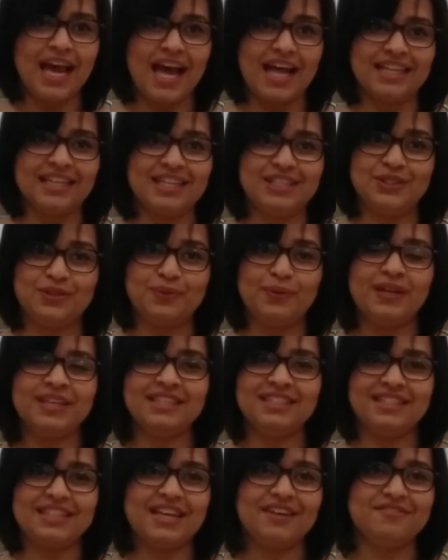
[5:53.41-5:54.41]
and then
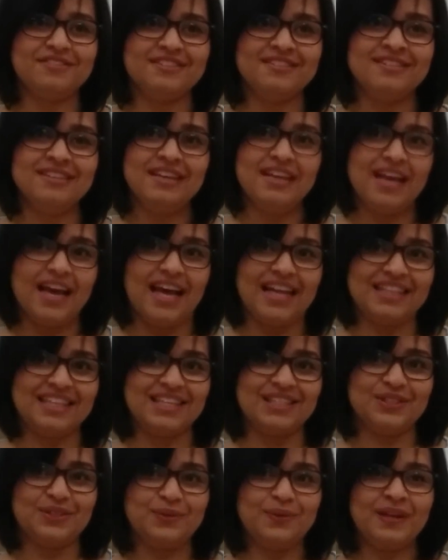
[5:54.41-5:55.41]
27, and
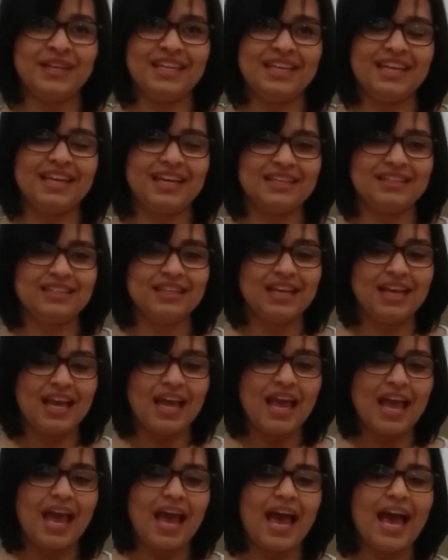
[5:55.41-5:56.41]
then 28,
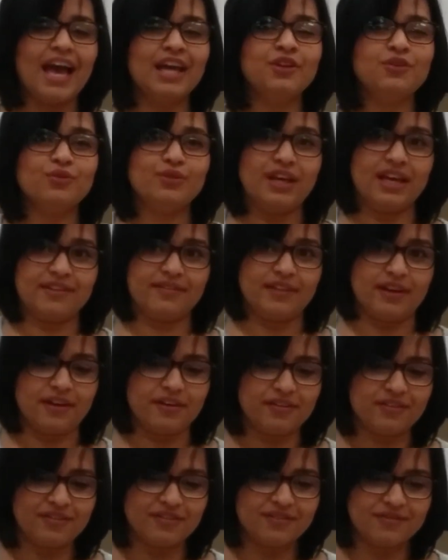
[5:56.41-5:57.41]
and you'll get there.